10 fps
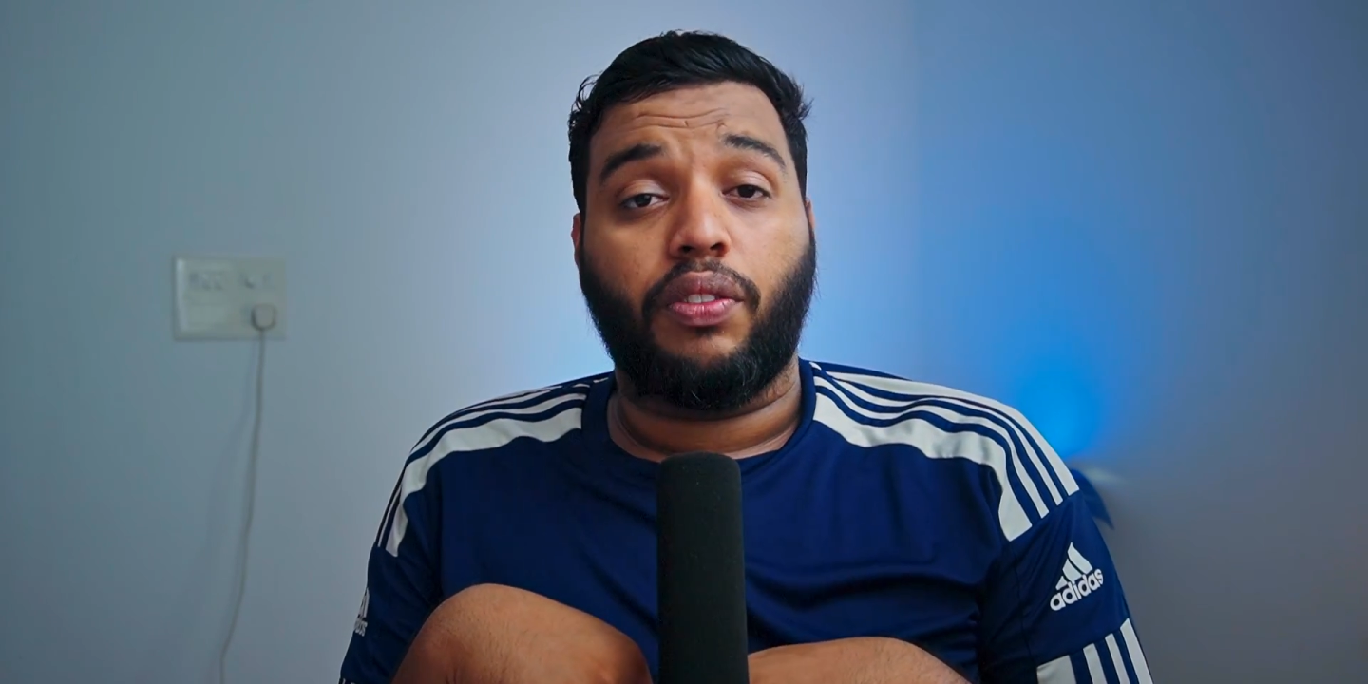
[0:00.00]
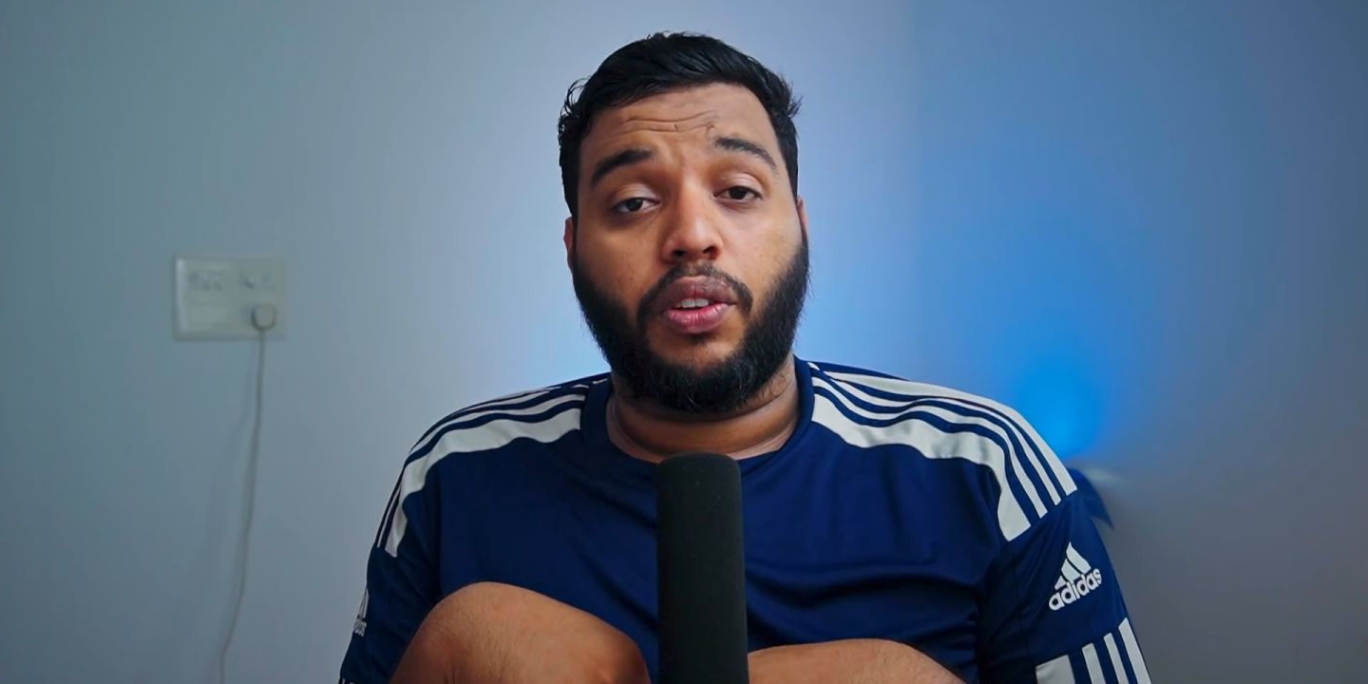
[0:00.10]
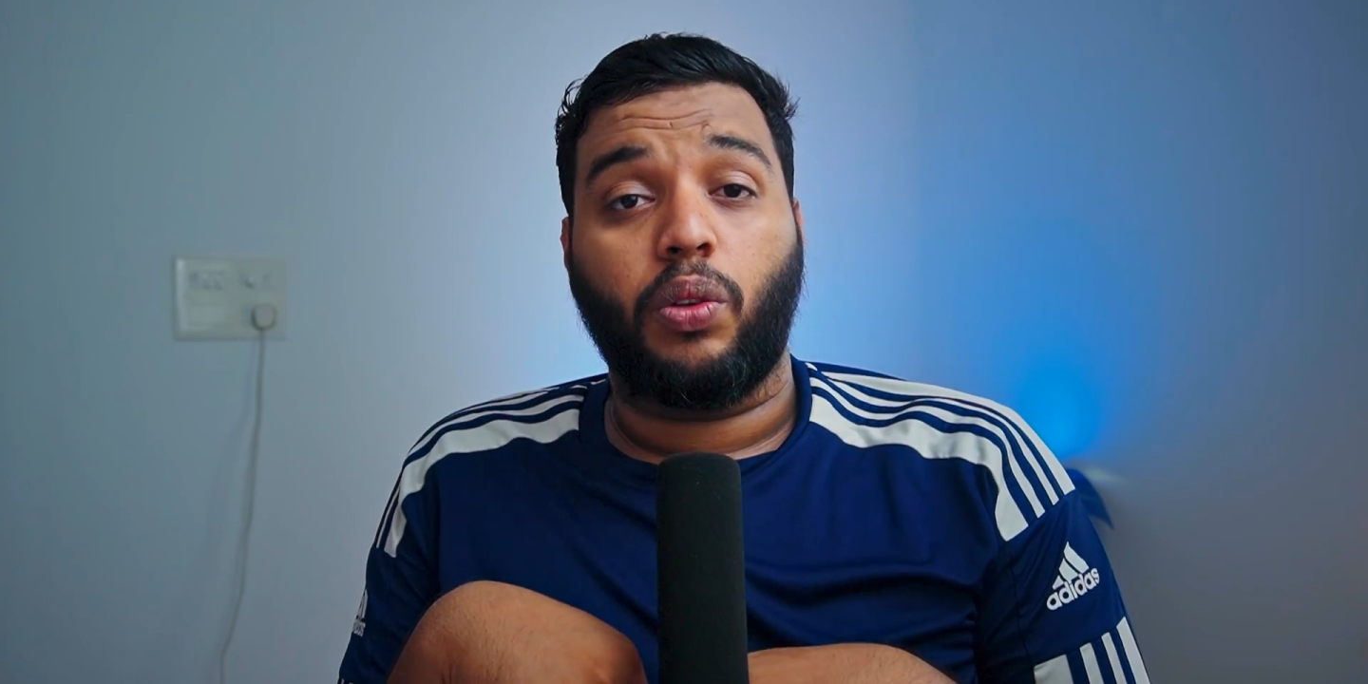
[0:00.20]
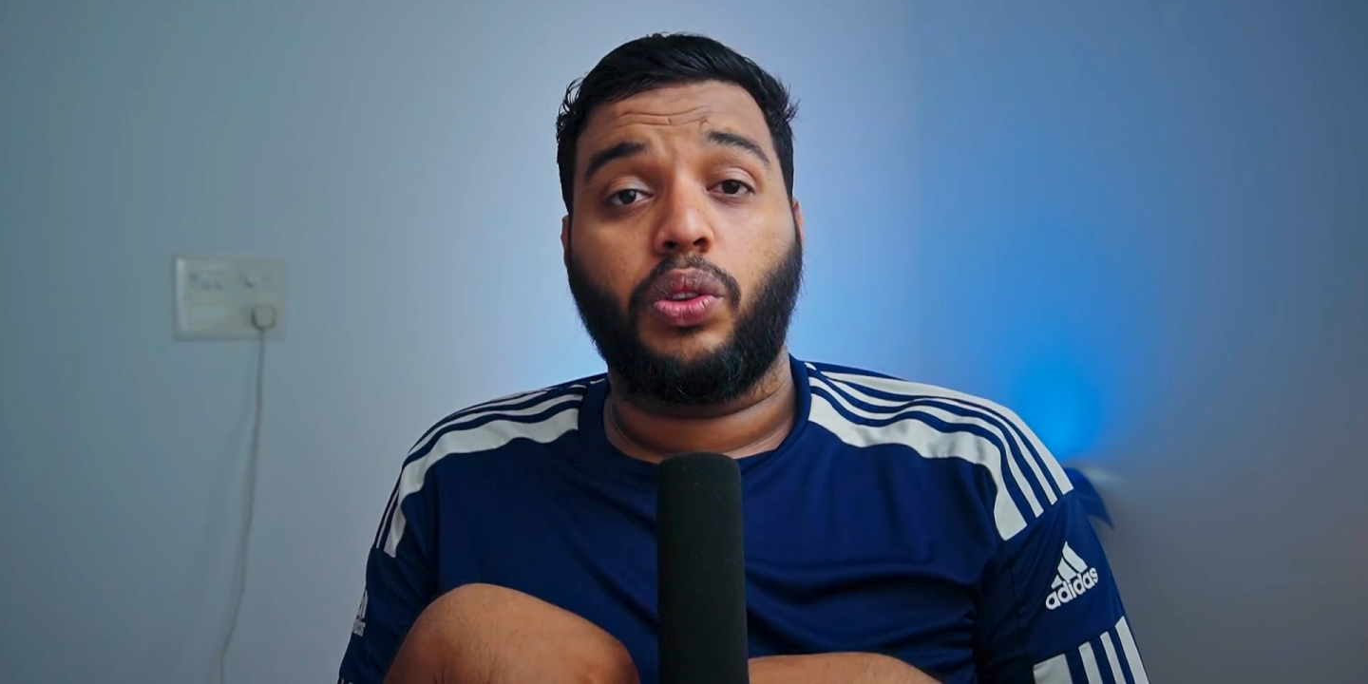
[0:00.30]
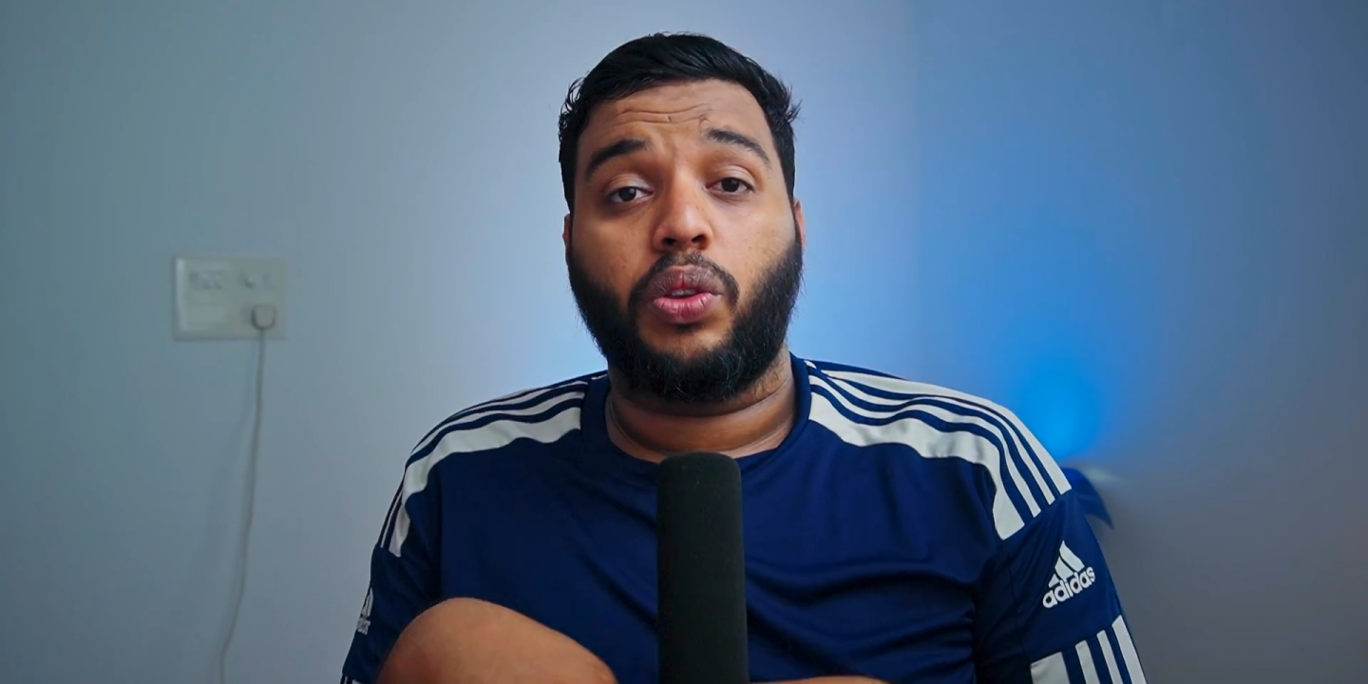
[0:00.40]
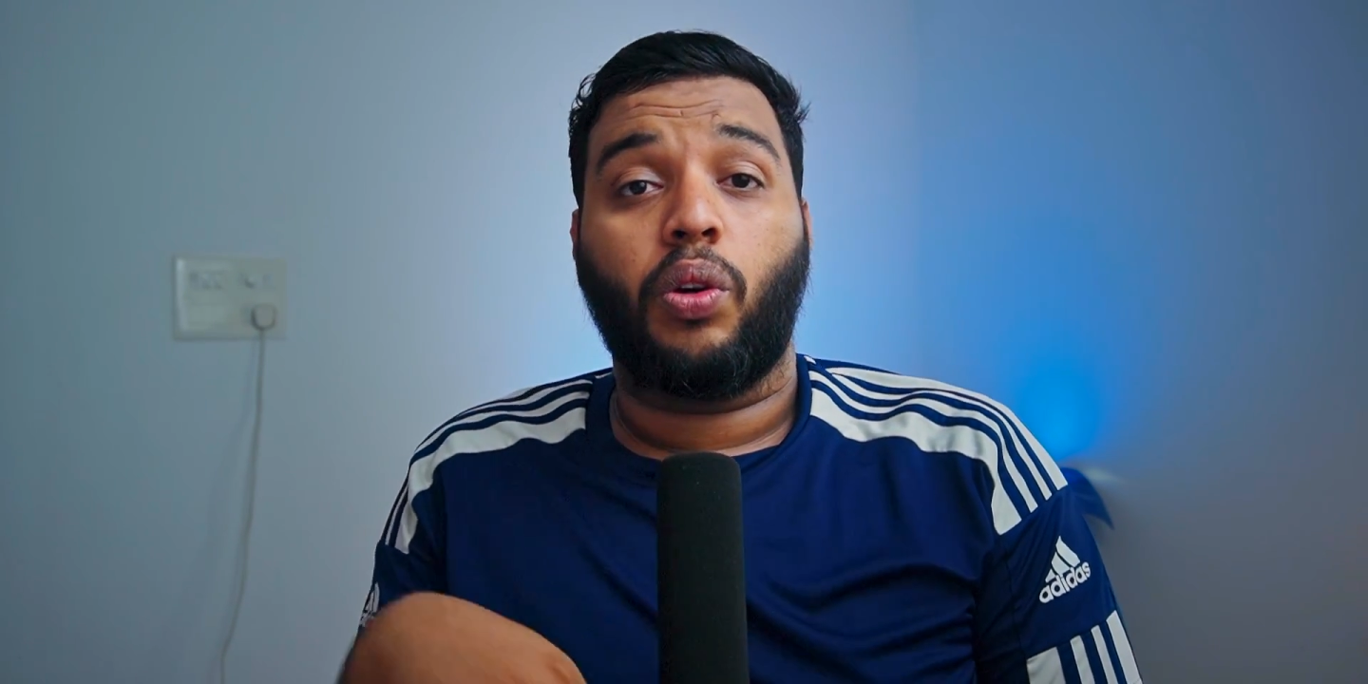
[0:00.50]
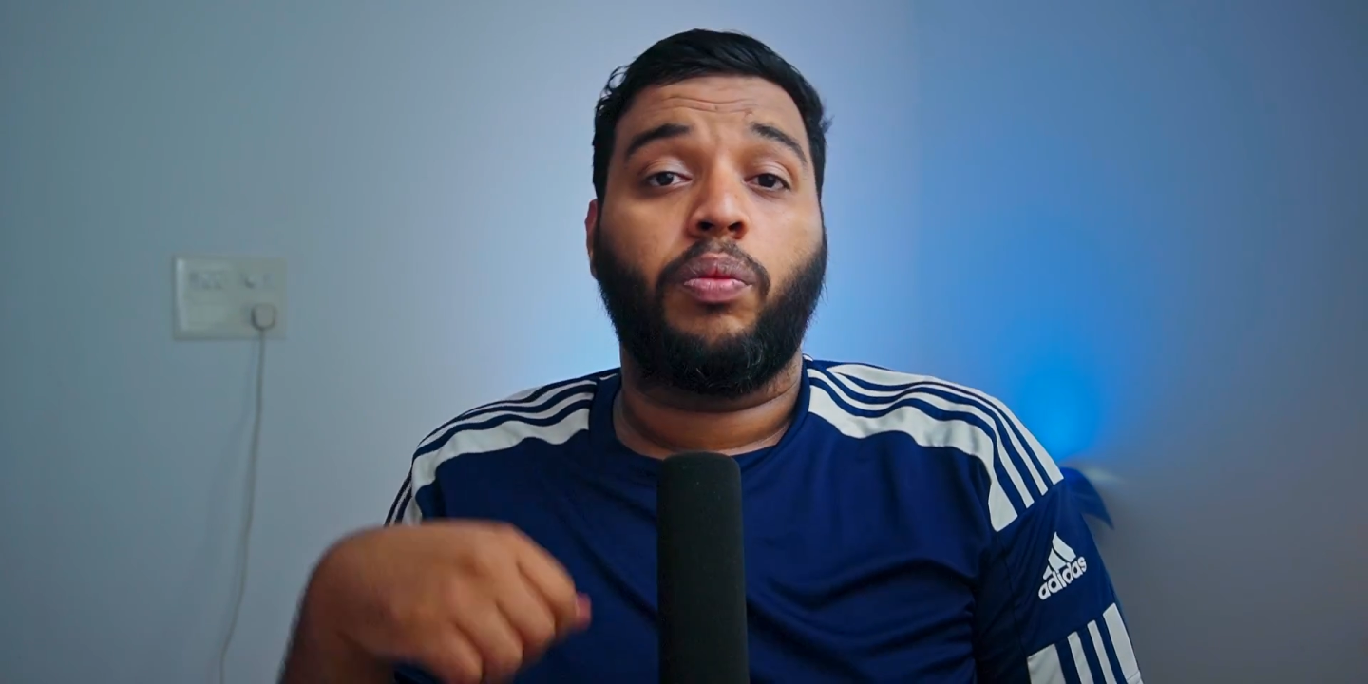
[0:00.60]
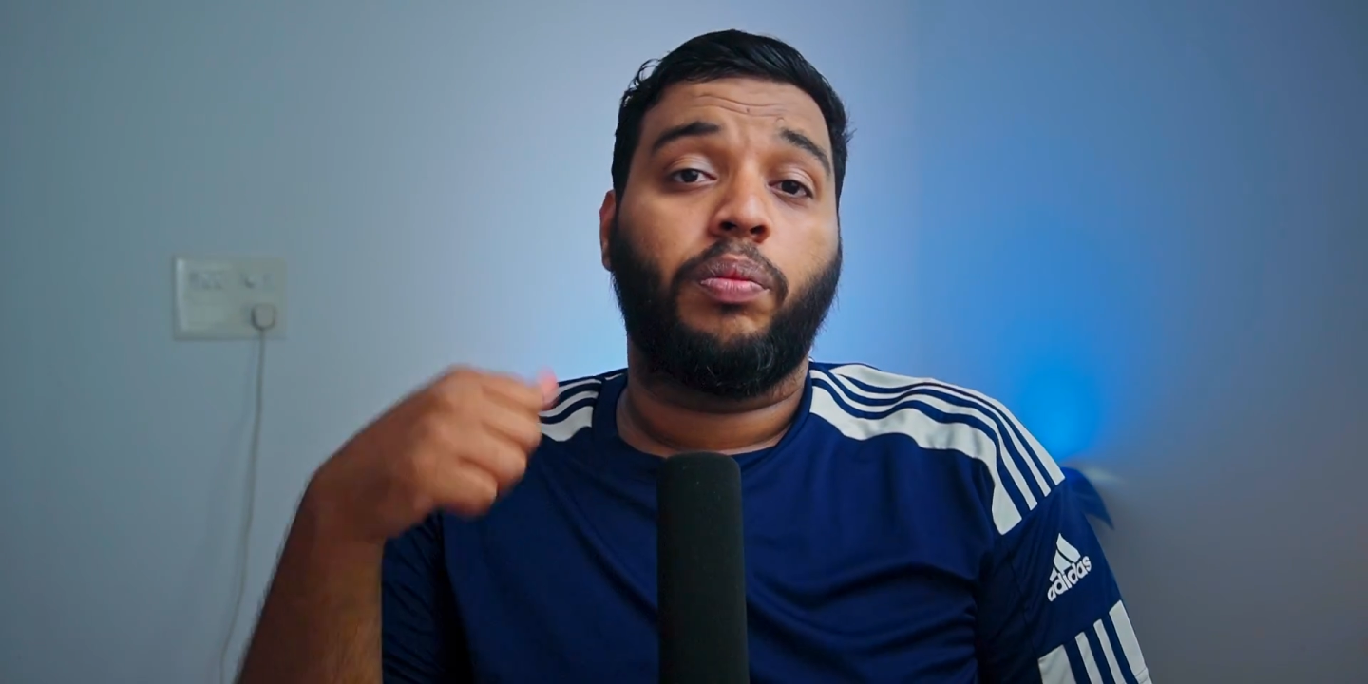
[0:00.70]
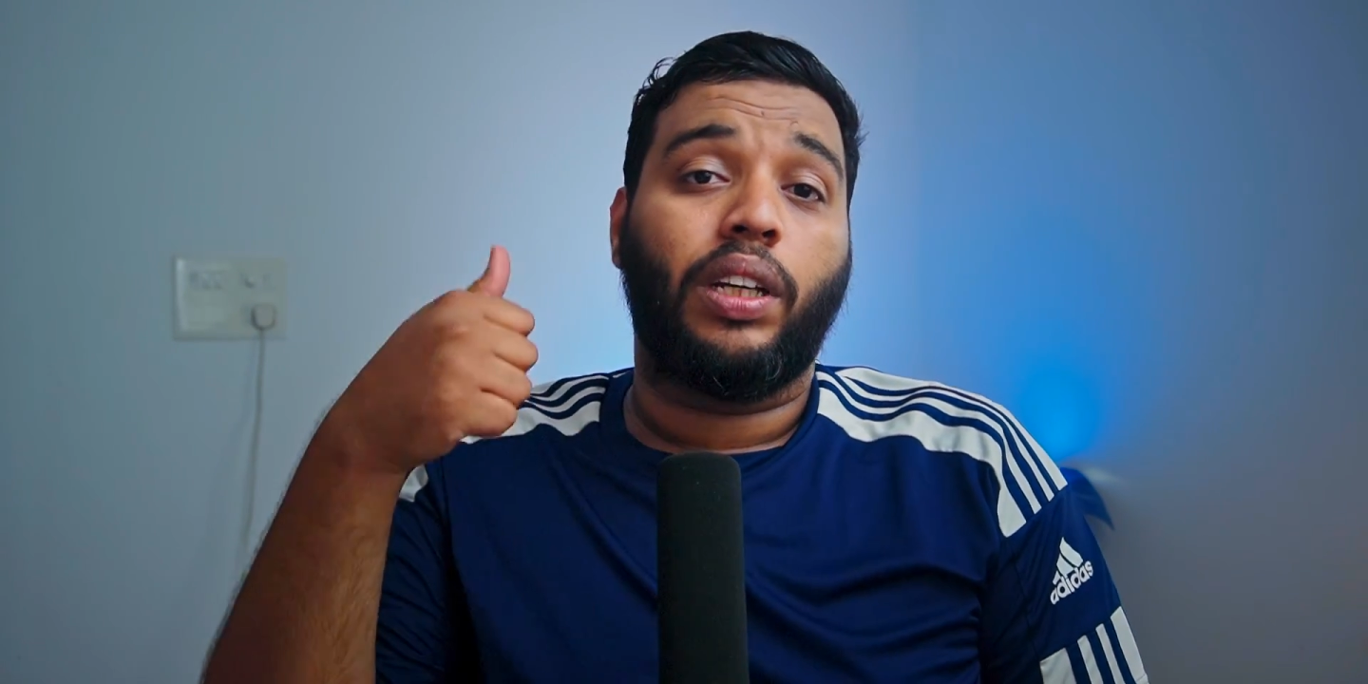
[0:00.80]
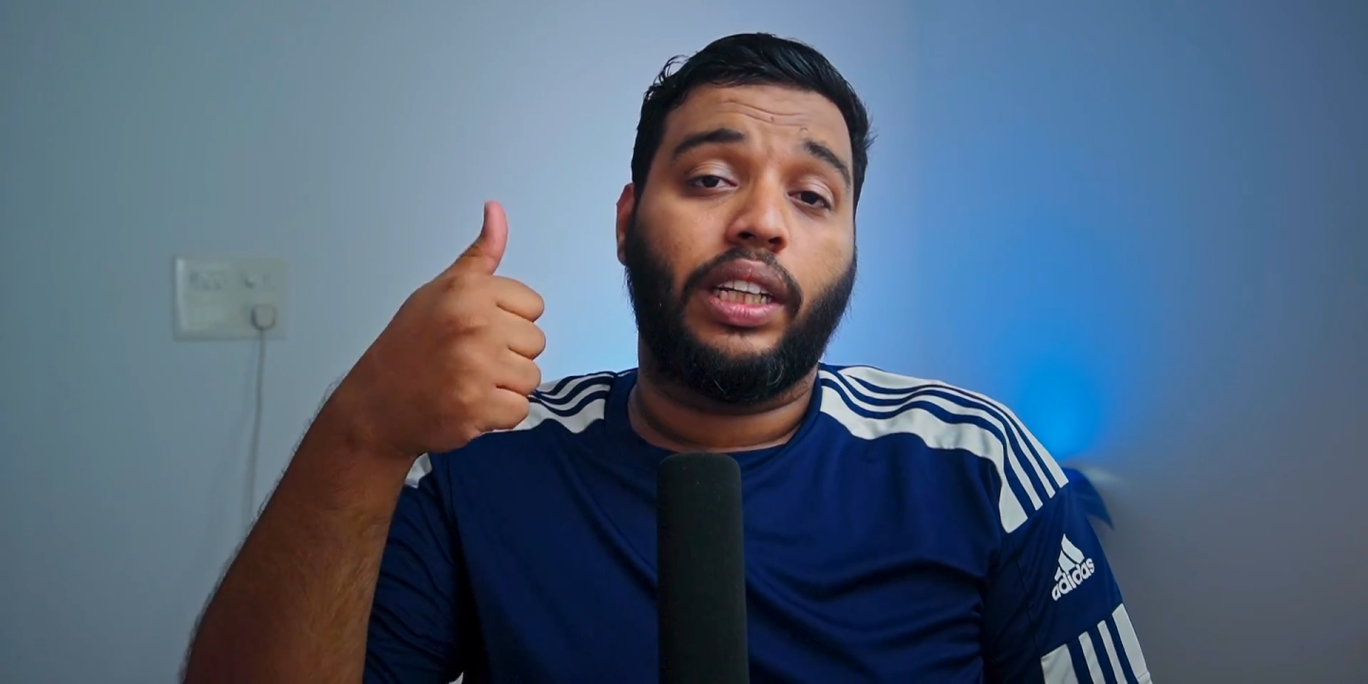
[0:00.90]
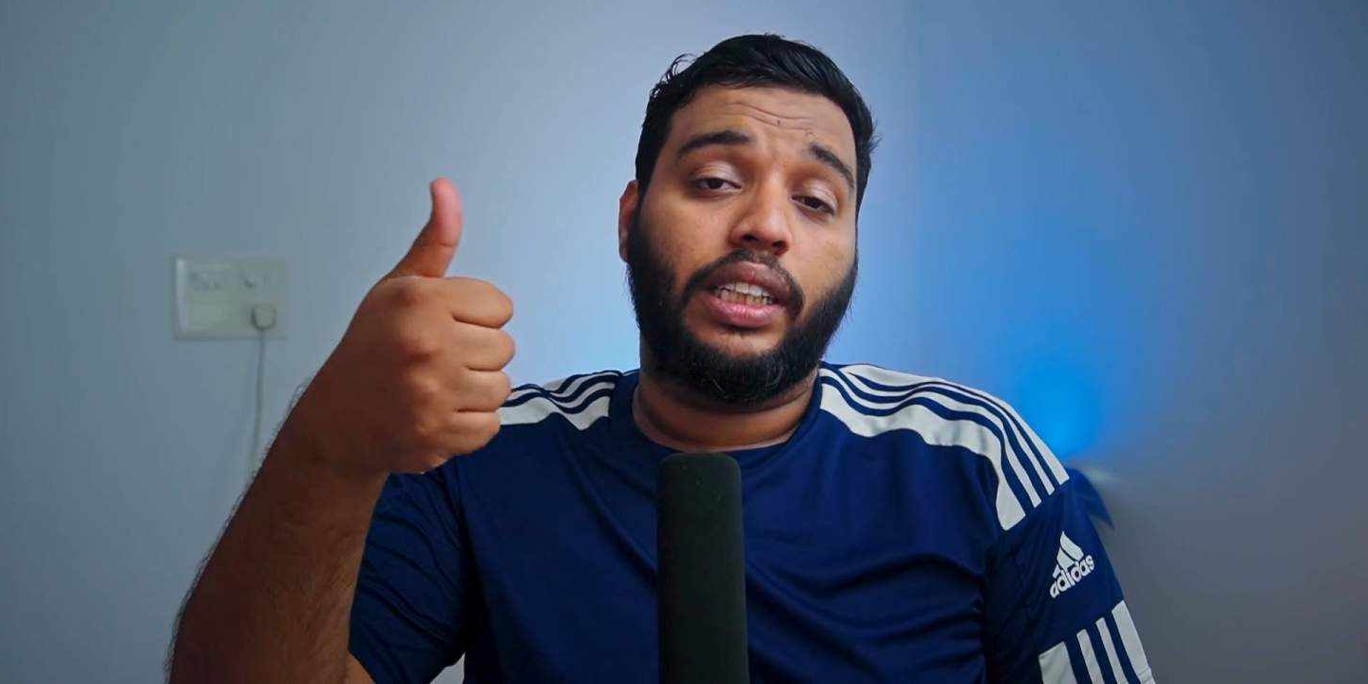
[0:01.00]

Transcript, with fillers: If you do so,